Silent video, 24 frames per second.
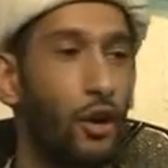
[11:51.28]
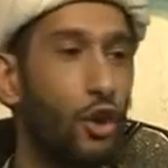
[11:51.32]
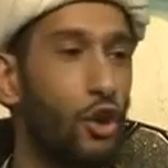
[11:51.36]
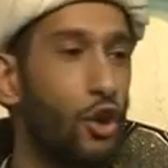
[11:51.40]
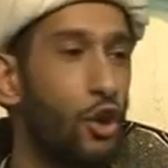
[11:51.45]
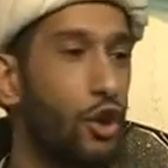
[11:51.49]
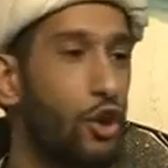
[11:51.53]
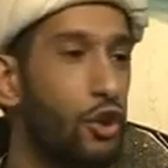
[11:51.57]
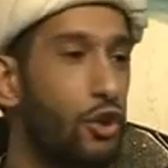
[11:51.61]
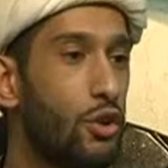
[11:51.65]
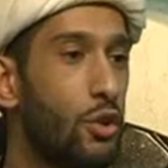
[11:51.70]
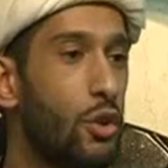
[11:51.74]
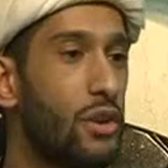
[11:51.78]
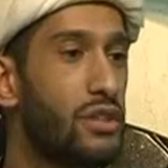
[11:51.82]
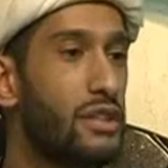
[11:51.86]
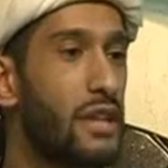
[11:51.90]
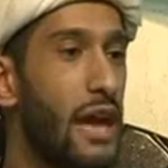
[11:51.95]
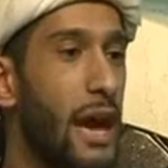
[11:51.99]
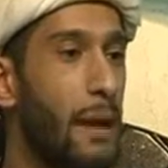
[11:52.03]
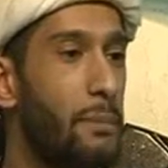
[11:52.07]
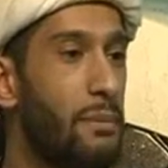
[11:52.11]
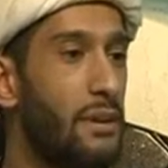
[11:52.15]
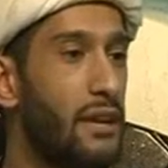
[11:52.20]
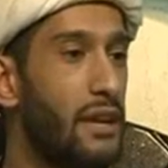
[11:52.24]
Look what's
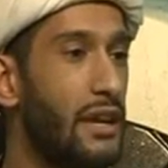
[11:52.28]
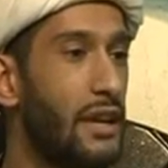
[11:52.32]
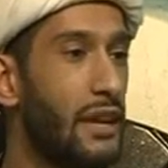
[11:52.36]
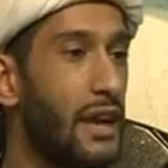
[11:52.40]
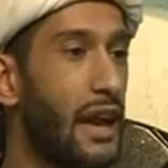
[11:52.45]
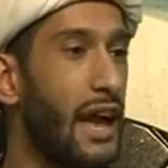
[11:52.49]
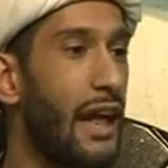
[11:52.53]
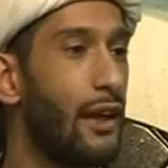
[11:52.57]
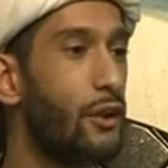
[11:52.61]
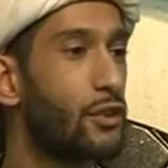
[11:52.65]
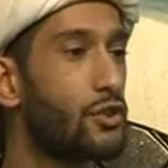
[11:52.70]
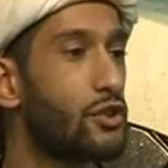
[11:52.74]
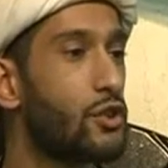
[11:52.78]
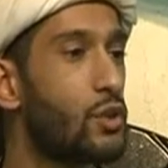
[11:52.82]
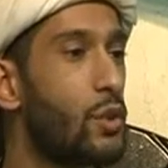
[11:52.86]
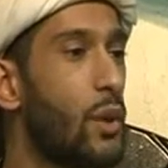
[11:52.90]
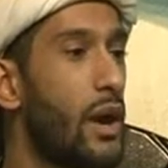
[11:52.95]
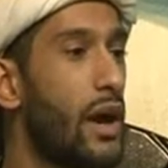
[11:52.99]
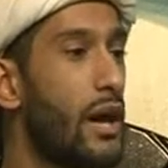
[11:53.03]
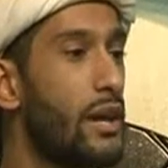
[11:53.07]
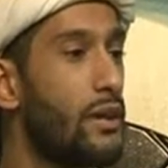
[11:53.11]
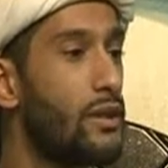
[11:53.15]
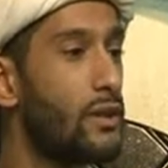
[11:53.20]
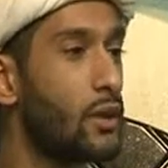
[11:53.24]
happening
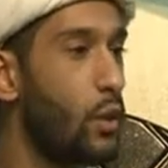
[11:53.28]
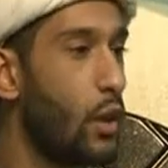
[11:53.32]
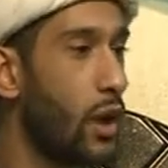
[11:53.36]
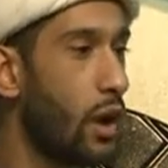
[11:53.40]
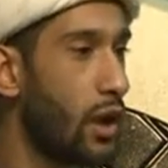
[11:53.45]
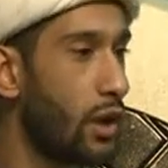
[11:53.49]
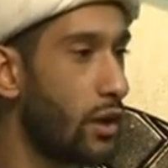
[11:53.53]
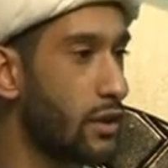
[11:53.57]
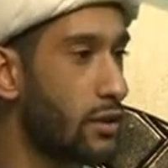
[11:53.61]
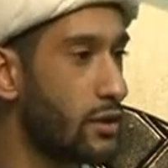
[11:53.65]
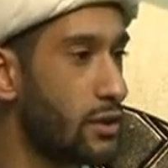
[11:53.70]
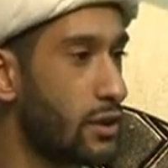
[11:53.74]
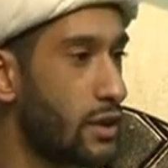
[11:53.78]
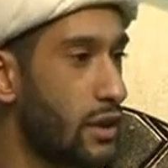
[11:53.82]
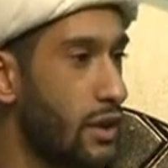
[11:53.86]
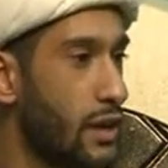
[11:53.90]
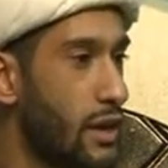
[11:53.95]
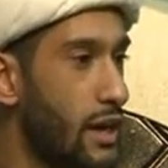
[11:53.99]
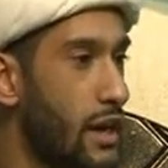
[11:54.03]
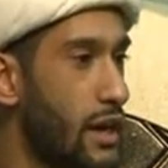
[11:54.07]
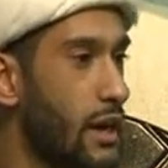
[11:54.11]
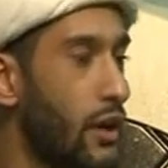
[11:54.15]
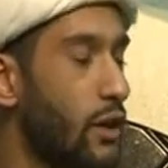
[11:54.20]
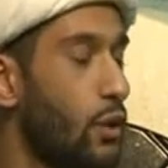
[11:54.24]
elsewhere in the world.
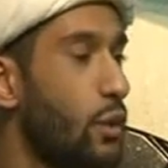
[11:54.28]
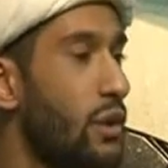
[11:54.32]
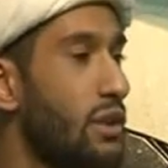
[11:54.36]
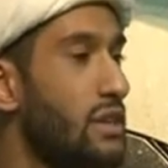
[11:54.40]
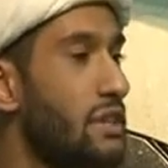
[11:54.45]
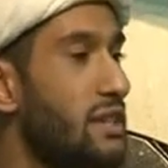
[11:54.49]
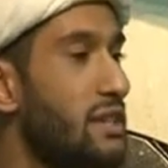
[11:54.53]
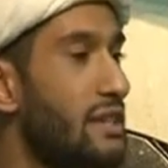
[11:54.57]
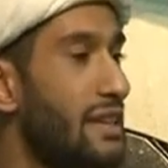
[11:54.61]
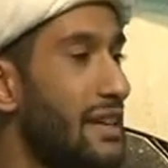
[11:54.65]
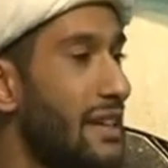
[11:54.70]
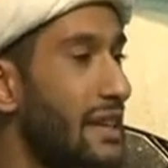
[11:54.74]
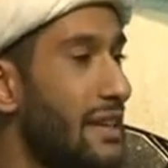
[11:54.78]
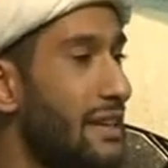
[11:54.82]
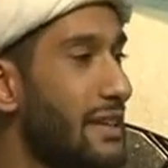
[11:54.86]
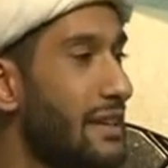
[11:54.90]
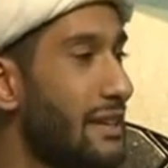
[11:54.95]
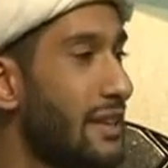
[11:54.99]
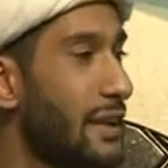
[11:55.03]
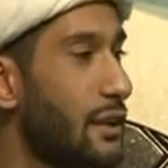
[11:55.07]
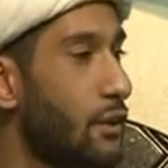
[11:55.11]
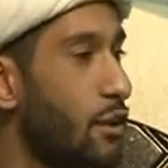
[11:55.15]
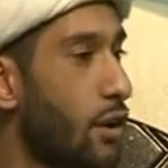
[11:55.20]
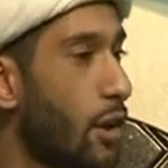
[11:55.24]
We see
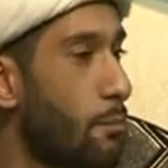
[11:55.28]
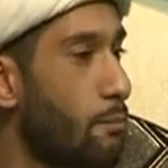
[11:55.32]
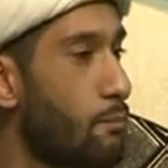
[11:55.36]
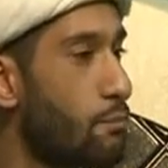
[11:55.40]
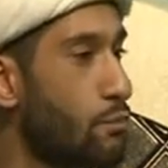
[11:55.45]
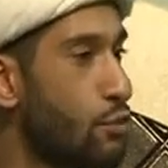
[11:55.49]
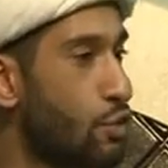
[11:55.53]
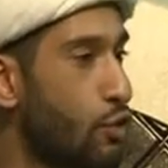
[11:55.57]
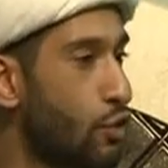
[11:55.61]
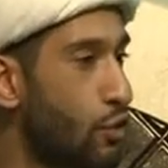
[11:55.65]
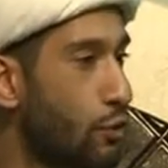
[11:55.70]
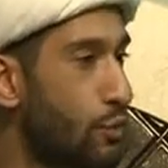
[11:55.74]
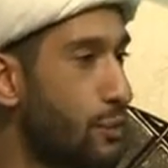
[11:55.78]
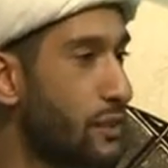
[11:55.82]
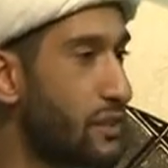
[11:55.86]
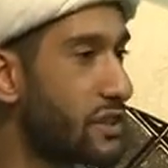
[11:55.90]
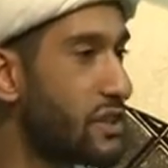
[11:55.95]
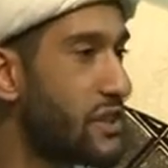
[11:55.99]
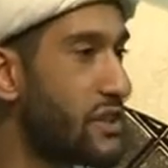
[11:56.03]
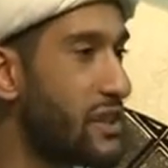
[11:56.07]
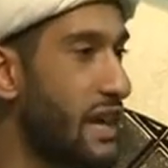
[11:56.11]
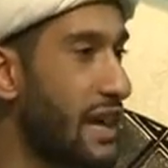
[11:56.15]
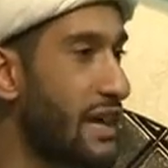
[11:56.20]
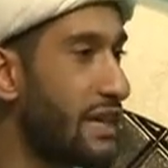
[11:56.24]
that there are
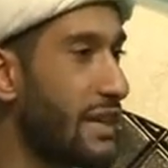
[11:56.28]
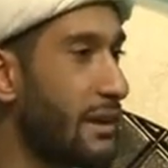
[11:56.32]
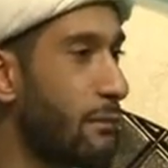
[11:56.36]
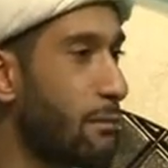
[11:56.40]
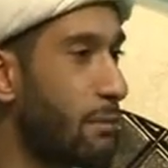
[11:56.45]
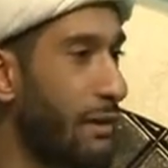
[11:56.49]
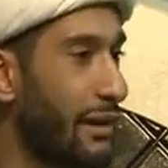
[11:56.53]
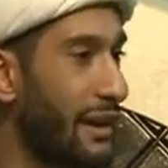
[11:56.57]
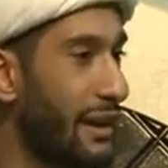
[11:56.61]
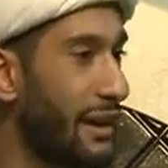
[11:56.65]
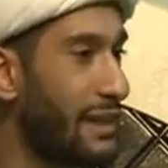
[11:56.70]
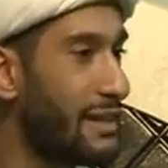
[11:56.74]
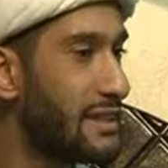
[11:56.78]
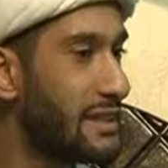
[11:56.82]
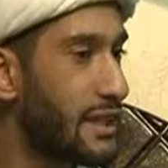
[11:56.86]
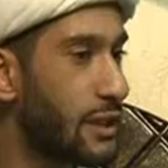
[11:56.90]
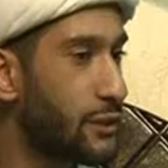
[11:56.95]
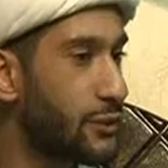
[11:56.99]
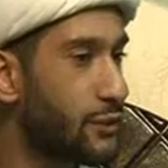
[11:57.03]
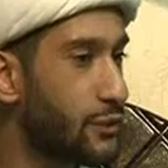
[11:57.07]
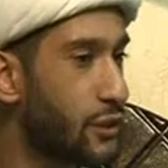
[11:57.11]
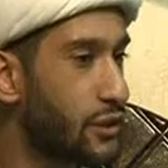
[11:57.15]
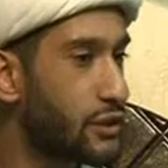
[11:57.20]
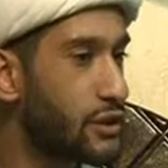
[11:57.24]
movements taking place
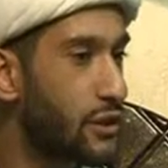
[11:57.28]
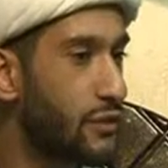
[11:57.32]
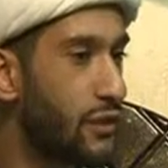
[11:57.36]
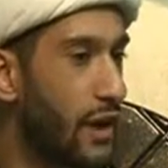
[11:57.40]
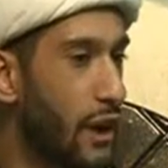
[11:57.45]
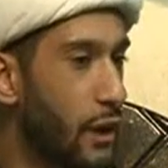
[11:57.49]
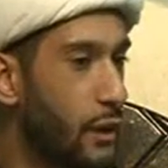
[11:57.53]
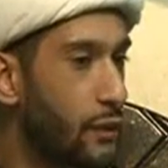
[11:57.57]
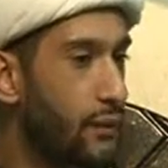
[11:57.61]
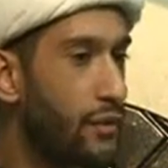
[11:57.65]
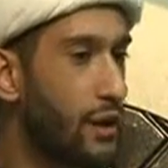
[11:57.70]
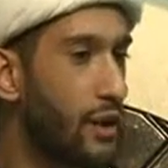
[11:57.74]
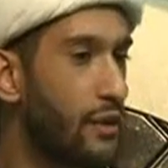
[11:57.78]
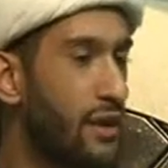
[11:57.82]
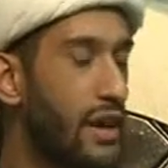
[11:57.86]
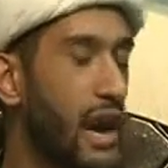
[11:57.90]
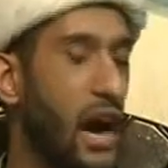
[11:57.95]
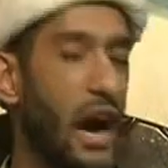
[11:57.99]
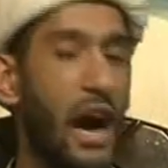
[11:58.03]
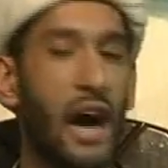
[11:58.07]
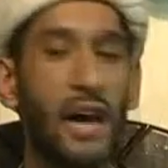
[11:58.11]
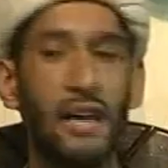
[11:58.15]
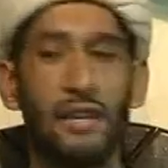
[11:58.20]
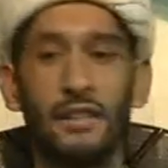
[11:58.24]
in front of our very
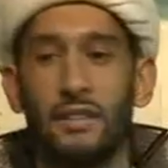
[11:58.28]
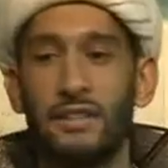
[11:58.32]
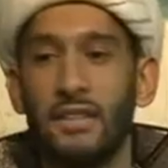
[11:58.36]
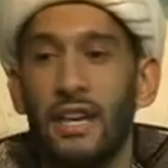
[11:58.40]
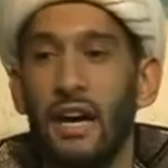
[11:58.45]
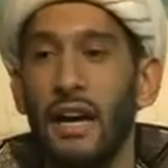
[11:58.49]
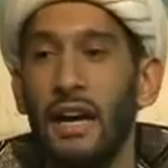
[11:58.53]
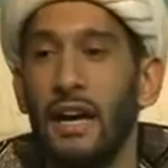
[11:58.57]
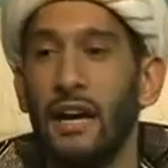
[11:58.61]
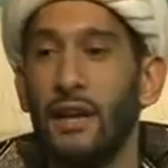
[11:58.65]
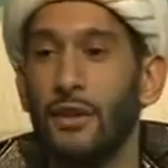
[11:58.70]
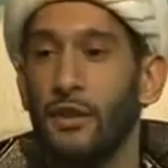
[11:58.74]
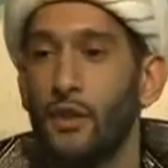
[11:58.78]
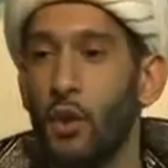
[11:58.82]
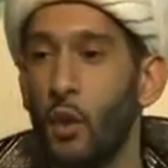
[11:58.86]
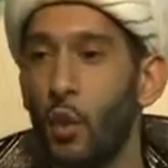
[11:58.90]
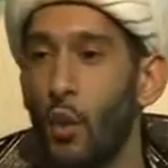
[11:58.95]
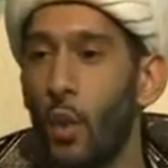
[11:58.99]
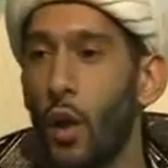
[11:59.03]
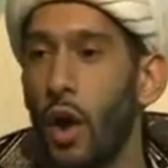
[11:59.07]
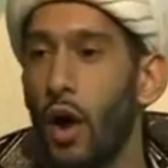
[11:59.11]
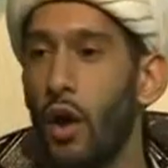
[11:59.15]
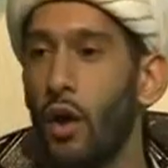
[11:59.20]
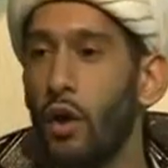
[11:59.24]
eyes. The
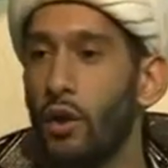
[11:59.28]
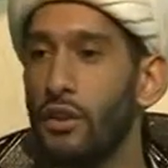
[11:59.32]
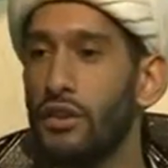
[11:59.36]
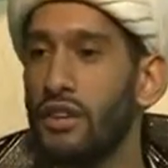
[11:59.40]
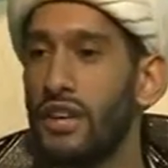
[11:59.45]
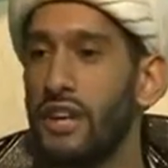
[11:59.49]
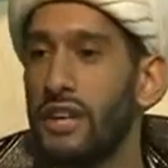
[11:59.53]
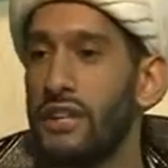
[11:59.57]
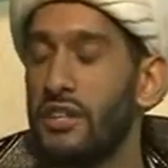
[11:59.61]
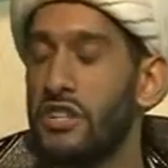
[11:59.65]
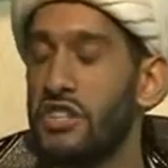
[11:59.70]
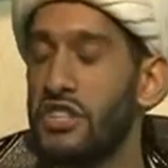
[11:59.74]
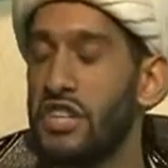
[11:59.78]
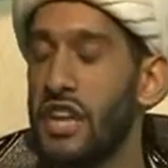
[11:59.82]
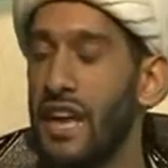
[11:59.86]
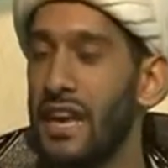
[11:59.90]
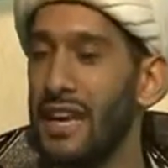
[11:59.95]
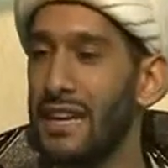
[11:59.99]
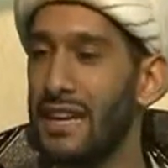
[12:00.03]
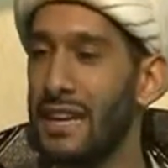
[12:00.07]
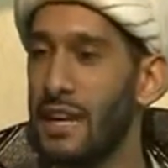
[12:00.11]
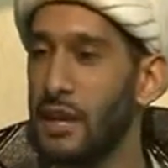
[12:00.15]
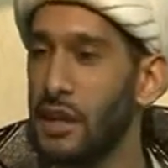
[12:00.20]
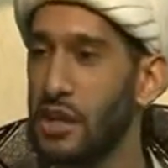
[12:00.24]
world is
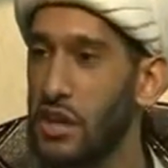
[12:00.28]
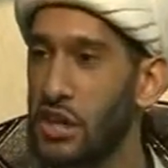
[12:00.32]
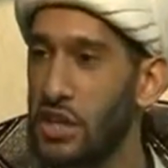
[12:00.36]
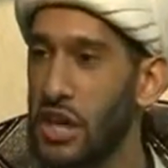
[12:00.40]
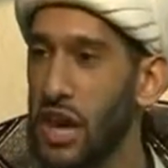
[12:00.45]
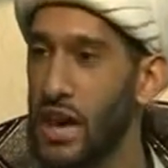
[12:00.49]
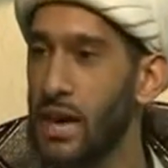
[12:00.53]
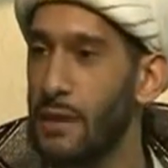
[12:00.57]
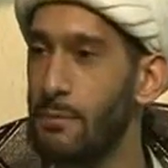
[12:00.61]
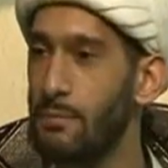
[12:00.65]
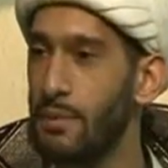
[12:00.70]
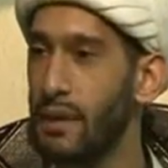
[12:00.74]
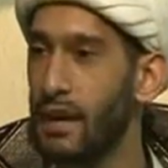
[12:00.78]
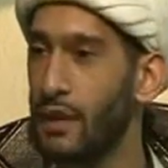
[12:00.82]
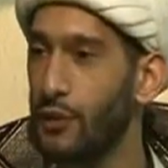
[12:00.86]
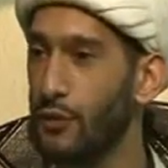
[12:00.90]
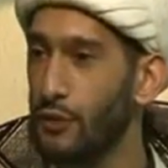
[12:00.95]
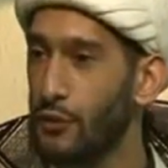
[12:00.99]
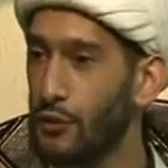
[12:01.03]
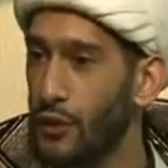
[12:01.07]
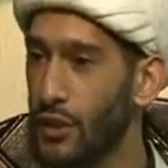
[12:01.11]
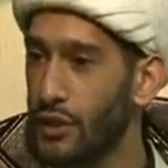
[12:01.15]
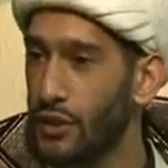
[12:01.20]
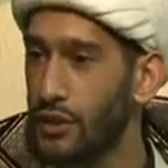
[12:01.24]
taking shape in
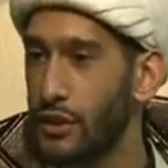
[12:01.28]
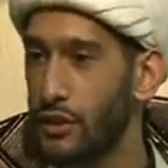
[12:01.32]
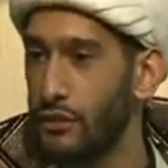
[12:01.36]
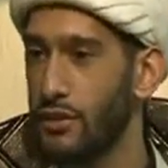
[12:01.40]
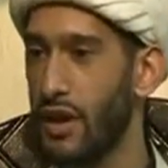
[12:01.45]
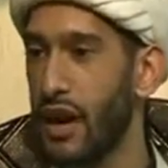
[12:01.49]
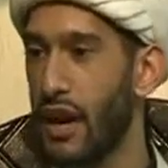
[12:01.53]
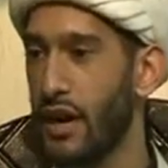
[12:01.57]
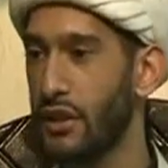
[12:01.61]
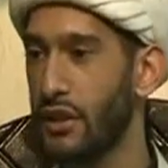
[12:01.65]
front of